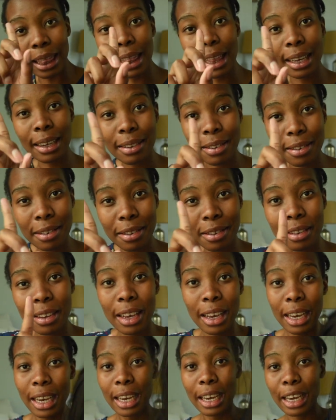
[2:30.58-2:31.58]
this
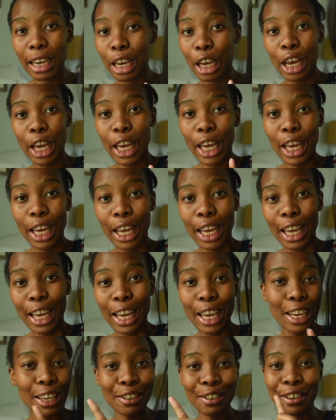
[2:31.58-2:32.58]

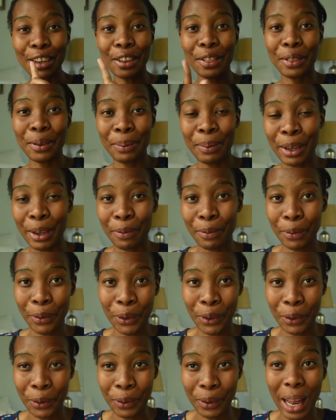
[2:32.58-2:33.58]
is not the wig for
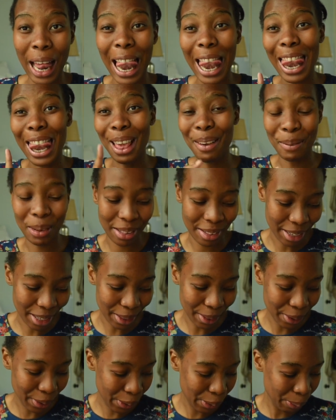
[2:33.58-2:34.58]
you, let me
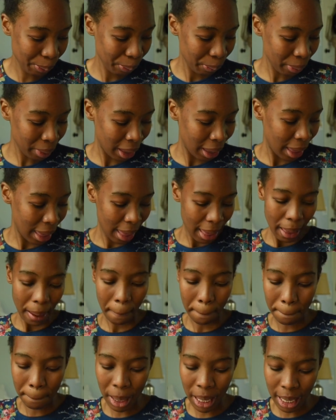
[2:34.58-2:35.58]
tell you.
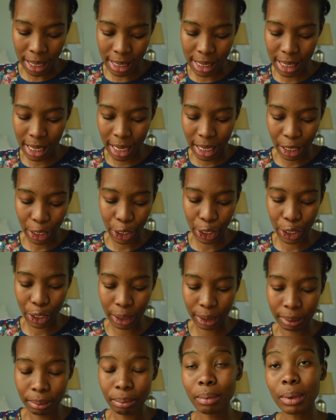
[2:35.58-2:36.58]
But
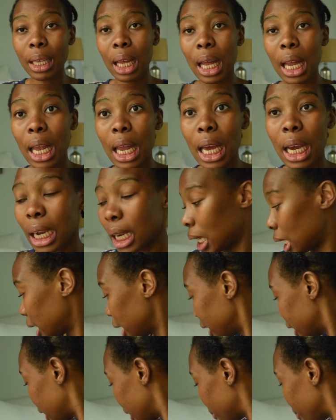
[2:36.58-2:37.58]
anywho,
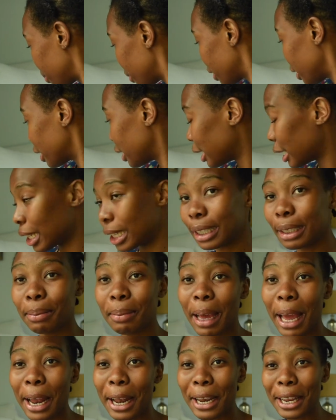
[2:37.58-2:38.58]
gonna put on
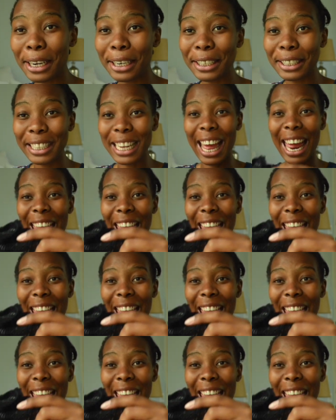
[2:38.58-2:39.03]
my little